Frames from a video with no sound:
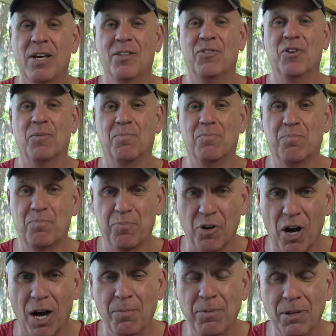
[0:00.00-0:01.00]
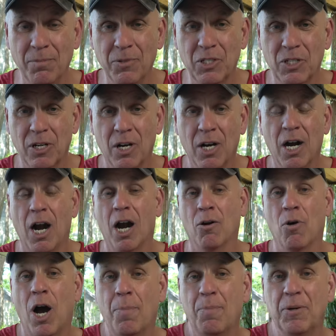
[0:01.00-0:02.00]
their problems
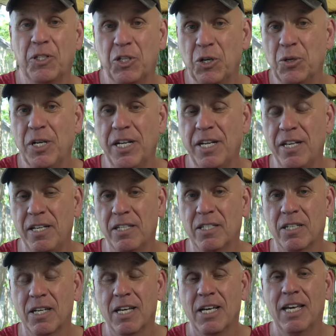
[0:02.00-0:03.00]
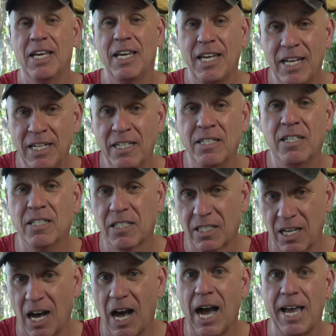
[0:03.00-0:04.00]
are opportunities in
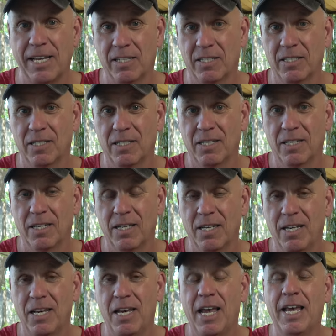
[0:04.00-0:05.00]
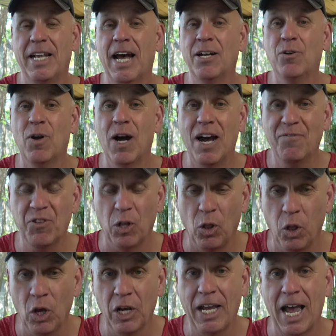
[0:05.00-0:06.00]
disguise. And I don't have to
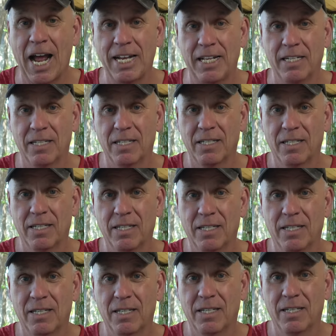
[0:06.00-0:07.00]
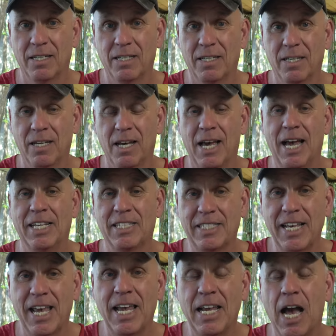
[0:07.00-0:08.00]
look at it as
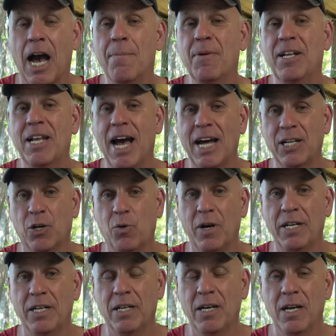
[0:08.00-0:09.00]
saying I'm inadequate,